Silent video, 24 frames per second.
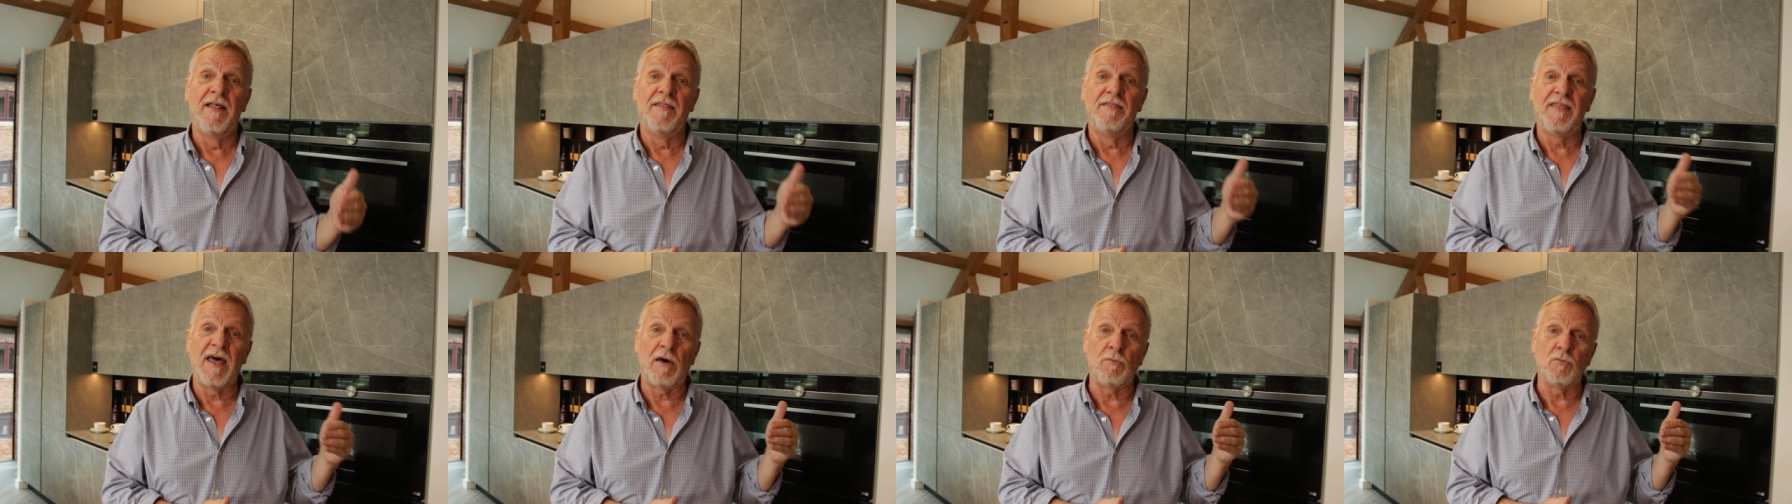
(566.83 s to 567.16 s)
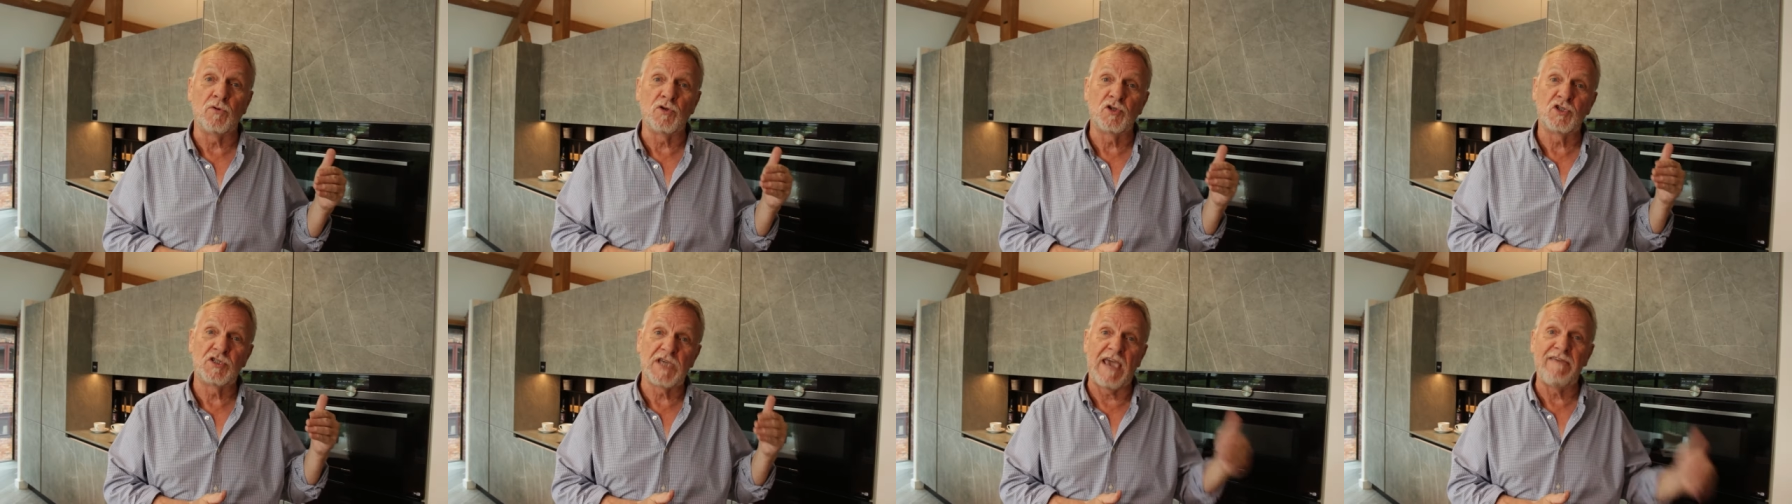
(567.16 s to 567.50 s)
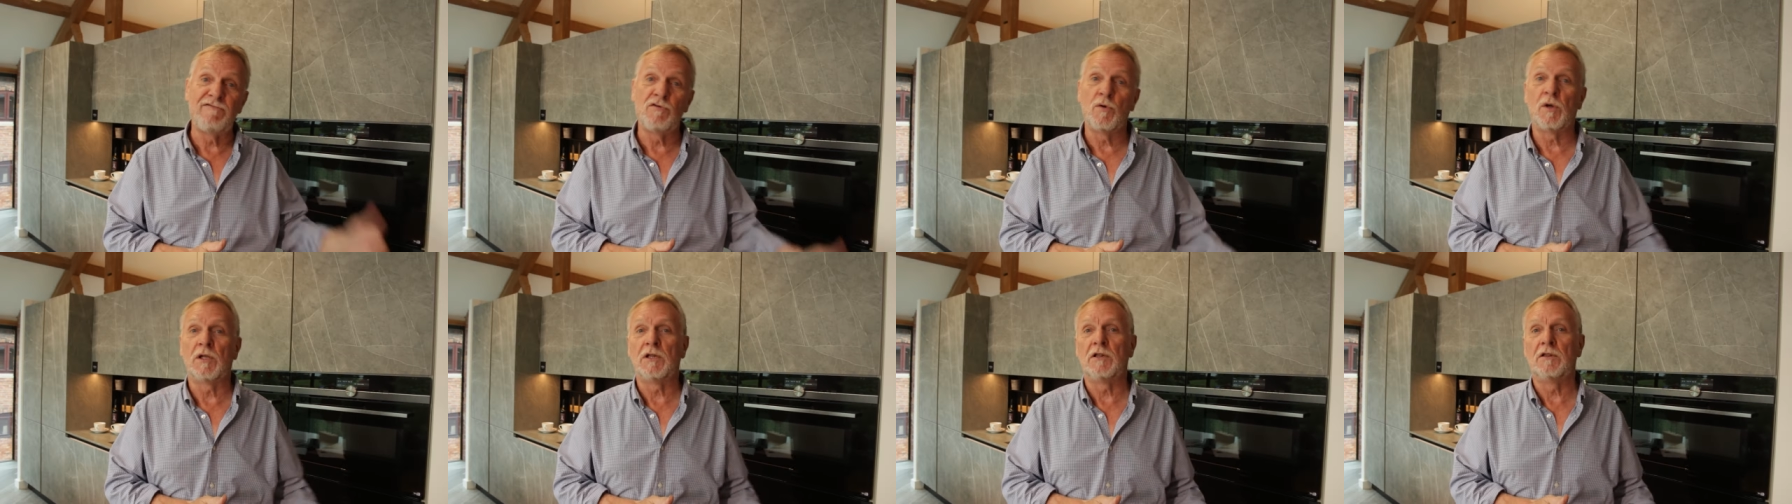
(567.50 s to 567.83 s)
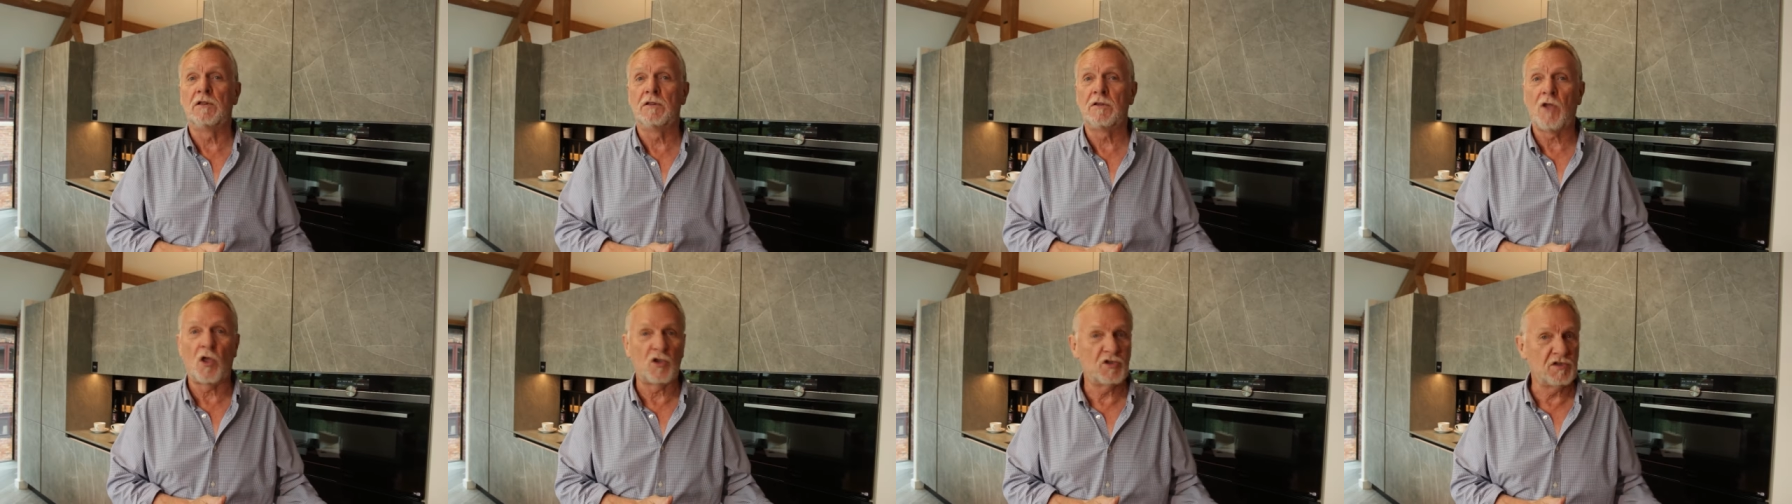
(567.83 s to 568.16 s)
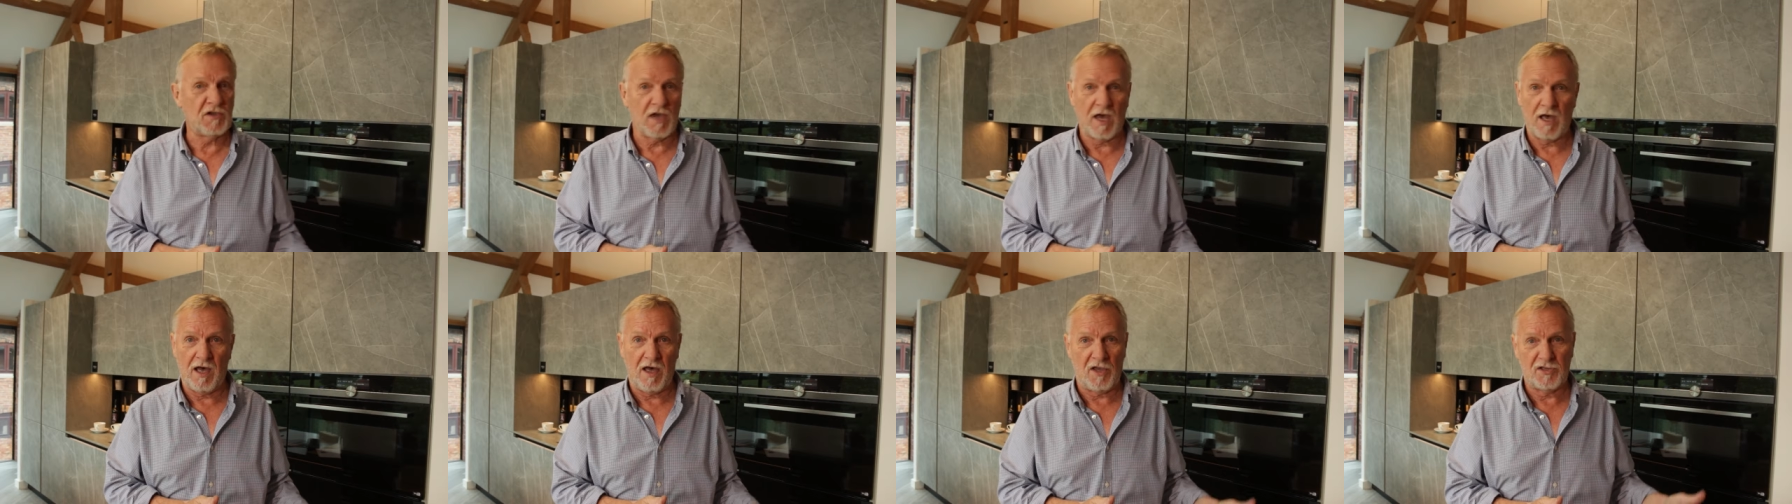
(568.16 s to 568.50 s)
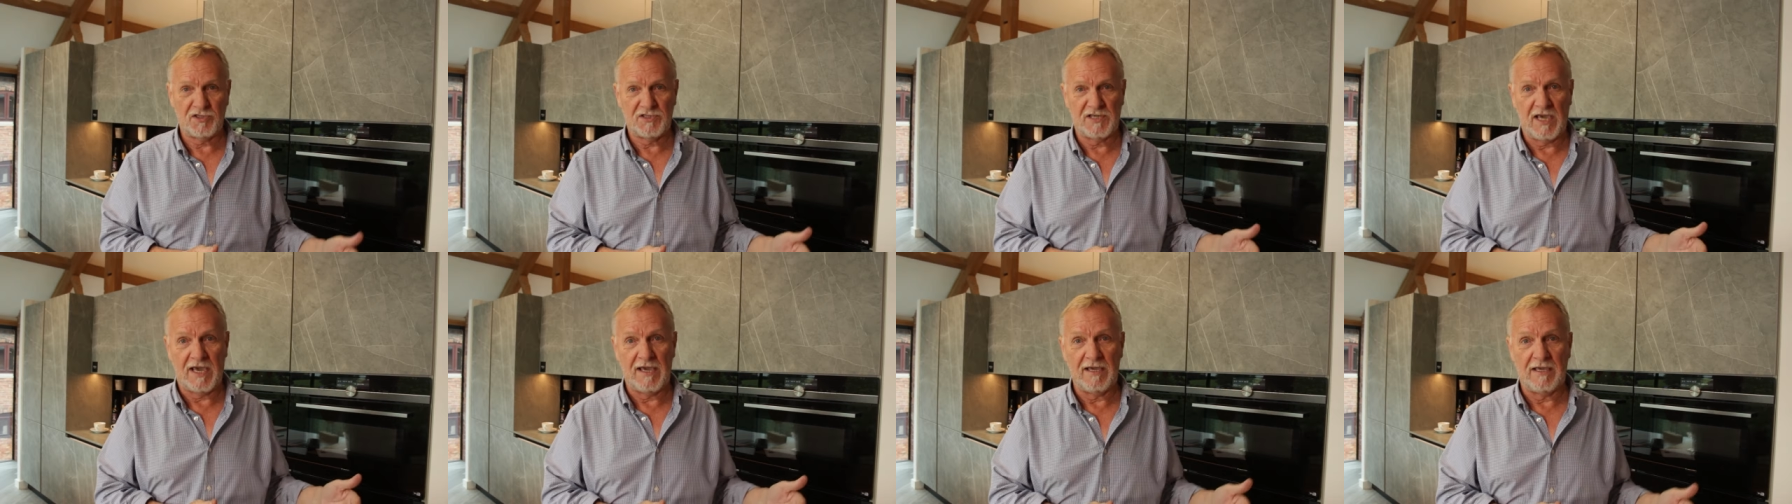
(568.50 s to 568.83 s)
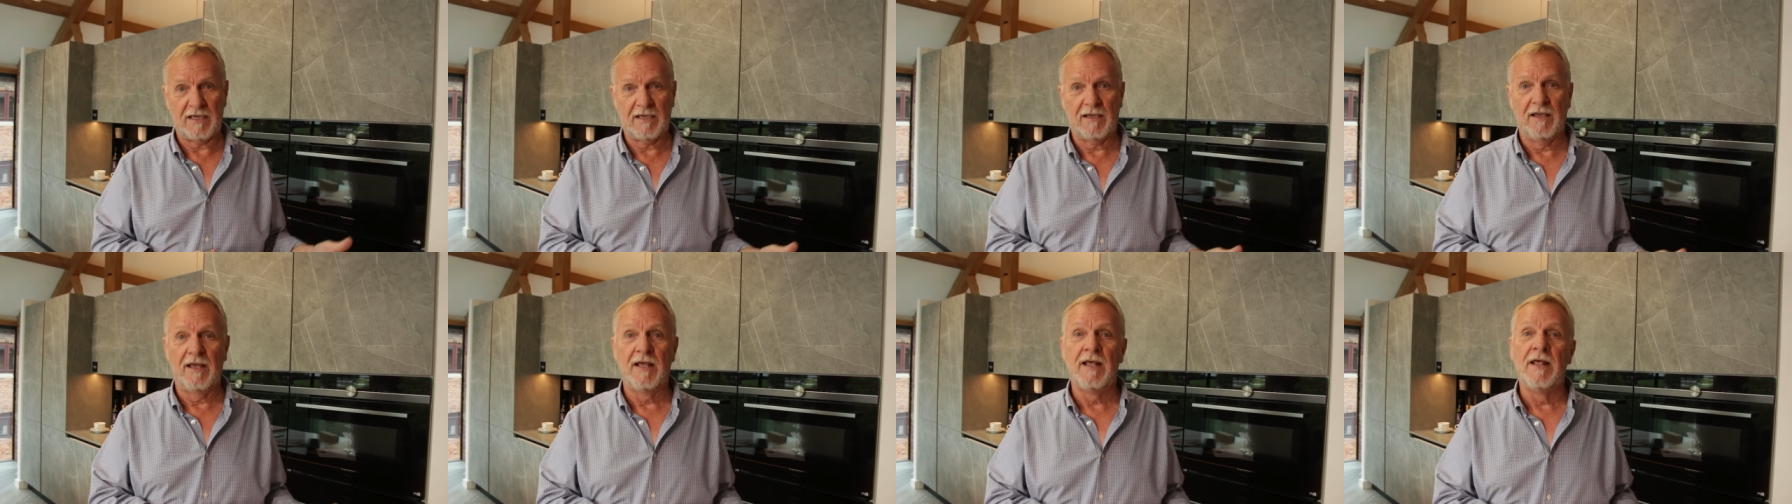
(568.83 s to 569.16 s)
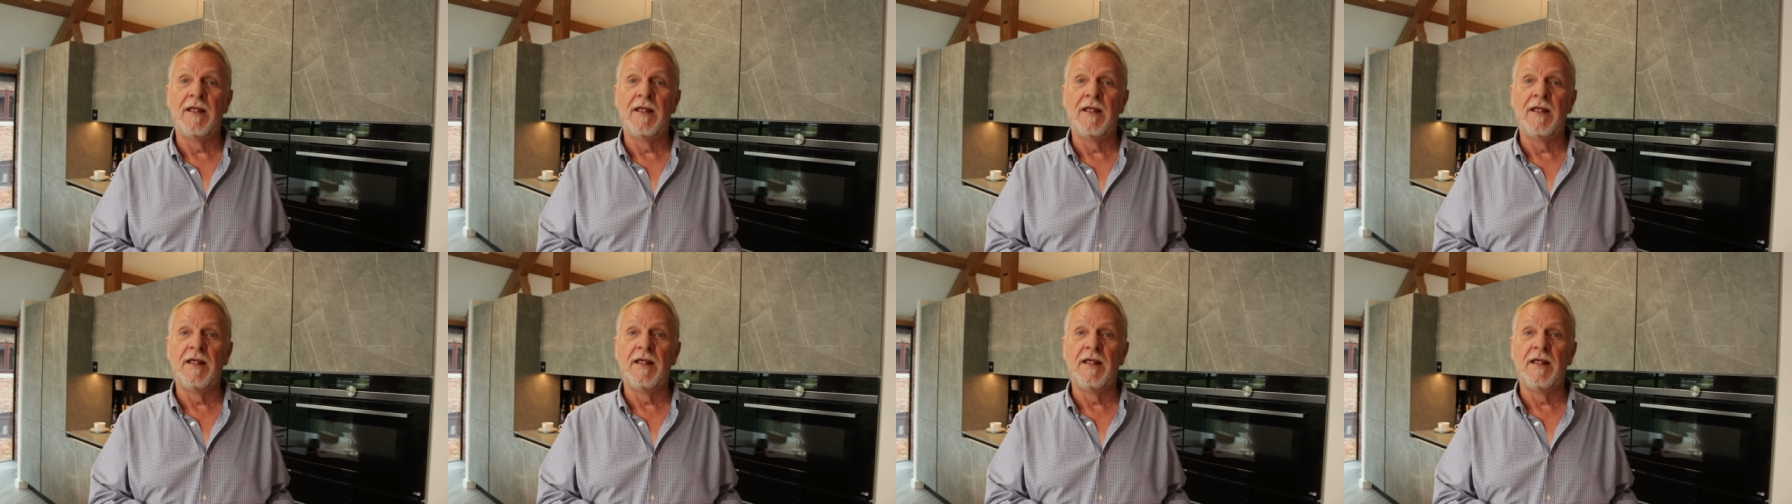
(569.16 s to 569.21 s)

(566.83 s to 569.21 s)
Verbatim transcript: that will save you a lot of heartache.